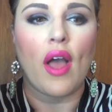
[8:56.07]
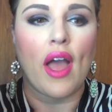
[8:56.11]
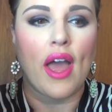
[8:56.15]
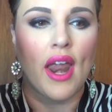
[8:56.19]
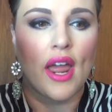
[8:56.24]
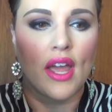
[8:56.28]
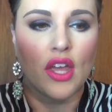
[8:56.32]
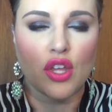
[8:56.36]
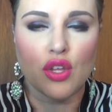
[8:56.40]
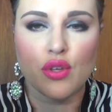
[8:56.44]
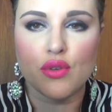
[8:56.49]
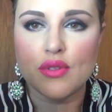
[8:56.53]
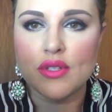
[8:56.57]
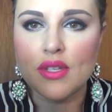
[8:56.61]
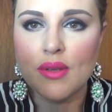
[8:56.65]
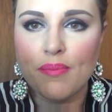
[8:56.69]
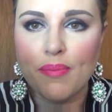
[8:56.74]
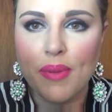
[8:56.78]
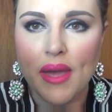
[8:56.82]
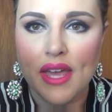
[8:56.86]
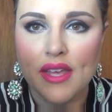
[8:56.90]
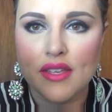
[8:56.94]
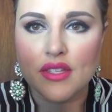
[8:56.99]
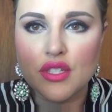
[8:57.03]
I use a
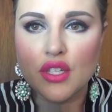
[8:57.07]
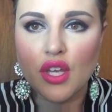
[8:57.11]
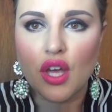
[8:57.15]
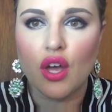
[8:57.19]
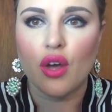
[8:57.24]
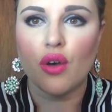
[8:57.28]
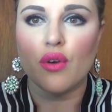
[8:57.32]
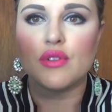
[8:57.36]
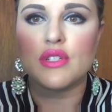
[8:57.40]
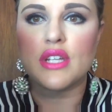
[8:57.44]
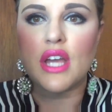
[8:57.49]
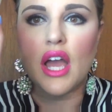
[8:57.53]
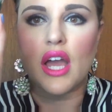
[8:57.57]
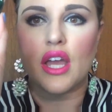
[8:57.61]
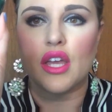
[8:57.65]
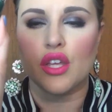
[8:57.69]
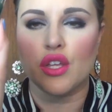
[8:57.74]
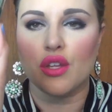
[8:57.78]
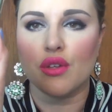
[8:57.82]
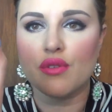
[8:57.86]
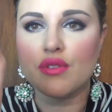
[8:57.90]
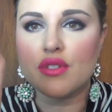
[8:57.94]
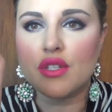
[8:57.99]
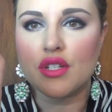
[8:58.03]
base coat, I
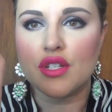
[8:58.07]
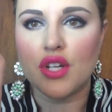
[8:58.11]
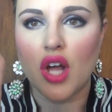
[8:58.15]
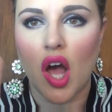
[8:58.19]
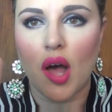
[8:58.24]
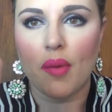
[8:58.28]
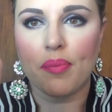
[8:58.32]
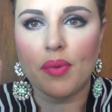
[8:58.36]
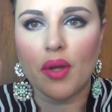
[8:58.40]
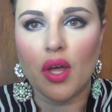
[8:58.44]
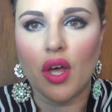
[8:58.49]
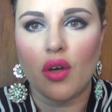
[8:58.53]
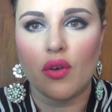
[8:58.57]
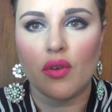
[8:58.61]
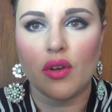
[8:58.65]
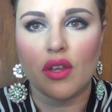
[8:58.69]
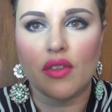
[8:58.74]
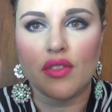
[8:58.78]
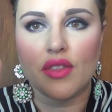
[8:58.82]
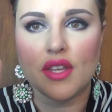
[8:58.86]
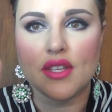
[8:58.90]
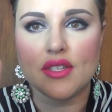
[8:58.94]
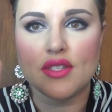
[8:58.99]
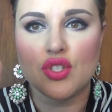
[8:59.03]
use a top coat.
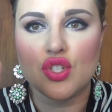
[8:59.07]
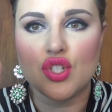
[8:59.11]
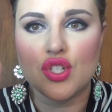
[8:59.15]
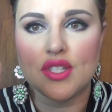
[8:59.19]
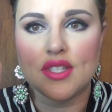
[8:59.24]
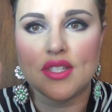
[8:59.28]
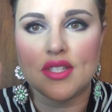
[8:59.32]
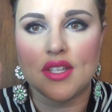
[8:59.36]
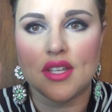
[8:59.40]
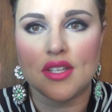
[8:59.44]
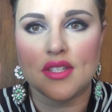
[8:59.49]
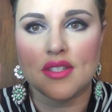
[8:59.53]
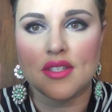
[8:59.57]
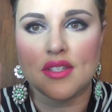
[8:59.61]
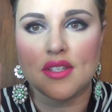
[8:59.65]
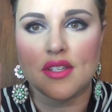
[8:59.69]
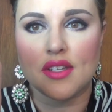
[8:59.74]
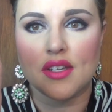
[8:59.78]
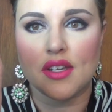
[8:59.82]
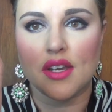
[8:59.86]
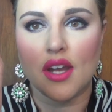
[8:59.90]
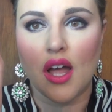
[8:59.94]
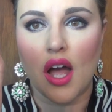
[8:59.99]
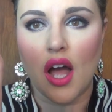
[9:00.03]
This just does
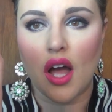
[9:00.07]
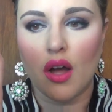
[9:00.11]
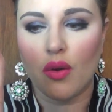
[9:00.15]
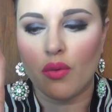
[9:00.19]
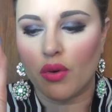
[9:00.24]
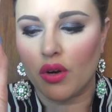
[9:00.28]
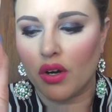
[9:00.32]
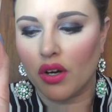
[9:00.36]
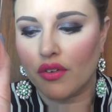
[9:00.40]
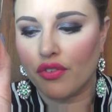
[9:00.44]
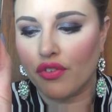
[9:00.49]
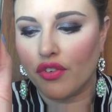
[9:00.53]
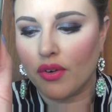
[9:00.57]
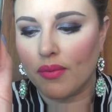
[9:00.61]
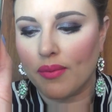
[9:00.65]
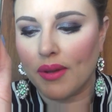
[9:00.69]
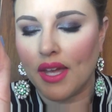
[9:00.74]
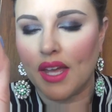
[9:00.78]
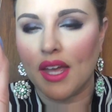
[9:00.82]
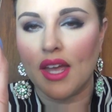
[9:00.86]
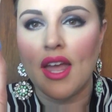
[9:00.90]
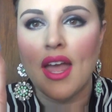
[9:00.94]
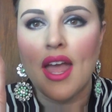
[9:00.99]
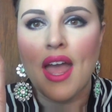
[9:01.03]
not work for
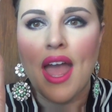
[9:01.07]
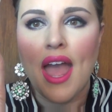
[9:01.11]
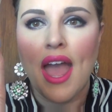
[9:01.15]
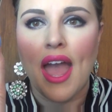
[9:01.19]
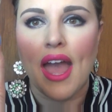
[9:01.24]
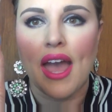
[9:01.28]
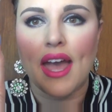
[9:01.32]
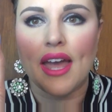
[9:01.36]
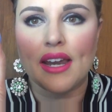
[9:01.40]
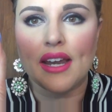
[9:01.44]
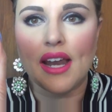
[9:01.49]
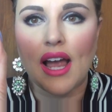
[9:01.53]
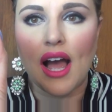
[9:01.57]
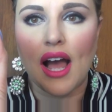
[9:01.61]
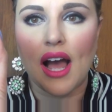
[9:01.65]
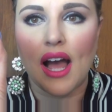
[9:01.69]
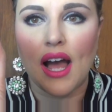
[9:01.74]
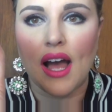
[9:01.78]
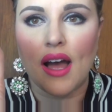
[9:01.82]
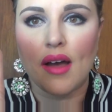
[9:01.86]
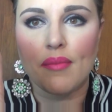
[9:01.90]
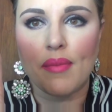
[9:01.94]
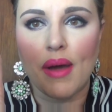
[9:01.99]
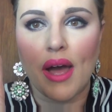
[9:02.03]
me, and
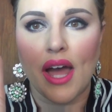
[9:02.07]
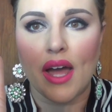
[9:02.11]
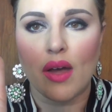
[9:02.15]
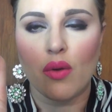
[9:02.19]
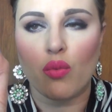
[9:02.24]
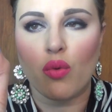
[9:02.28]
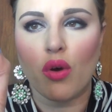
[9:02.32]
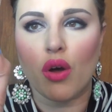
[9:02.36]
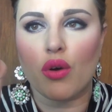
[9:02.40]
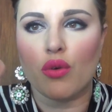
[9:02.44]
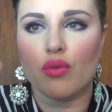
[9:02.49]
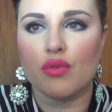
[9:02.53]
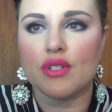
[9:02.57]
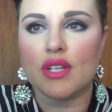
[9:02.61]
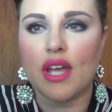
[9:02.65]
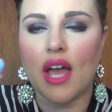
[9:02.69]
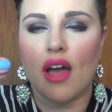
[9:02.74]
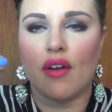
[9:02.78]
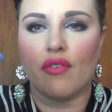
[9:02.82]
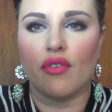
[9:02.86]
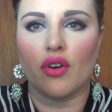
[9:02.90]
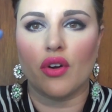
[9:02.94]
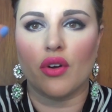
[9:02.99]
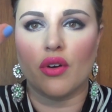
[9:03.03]
I won't
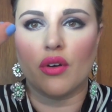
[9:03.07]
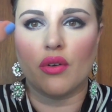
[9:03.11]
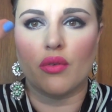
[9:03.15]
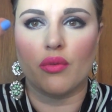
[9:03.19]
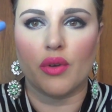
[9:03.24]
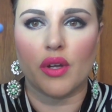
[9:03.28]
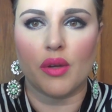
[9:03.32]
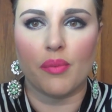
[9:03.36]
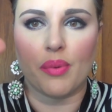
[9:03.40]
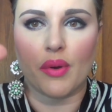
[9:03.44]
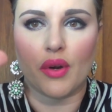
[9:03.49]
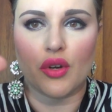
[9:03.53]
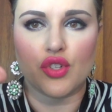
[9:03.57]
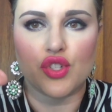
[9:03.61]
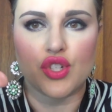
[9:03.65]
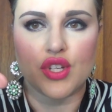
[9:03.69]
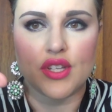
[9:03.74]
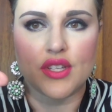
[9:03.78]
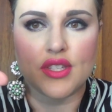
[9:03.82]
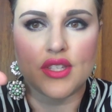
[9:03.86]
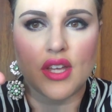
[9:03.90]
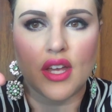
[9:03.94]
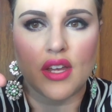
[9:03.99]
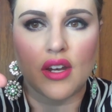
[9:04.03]
ever repurchase